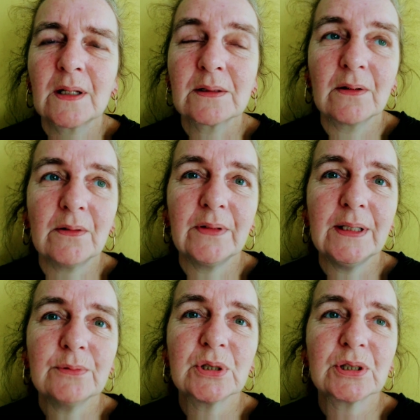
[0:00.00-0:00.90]
So
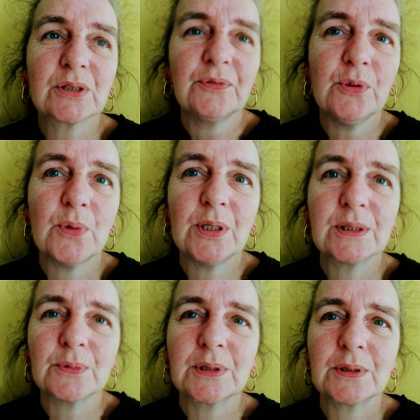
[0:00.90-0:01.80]
these were just a few
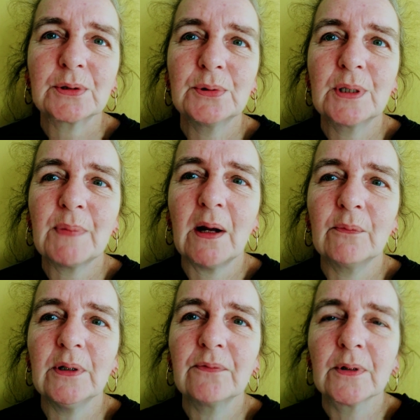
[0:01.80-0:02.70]
words I wanted to talk
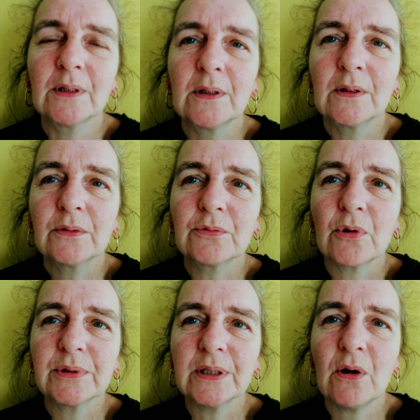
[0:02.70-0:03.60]
about with the
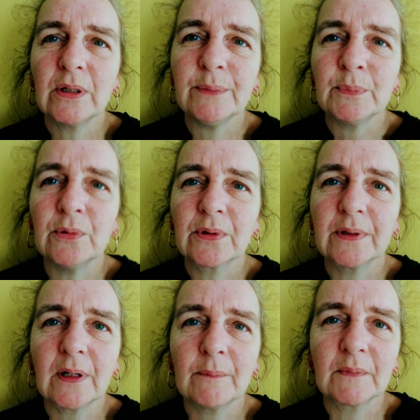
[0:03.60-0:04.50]
Rodney Collin book
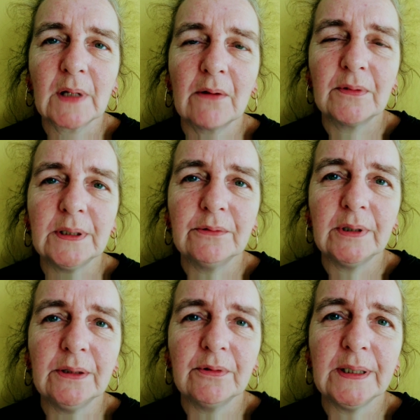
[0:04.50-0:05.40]
that I'm currently
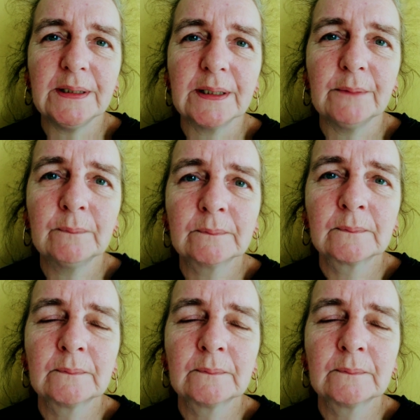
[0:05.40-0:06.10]
rereading,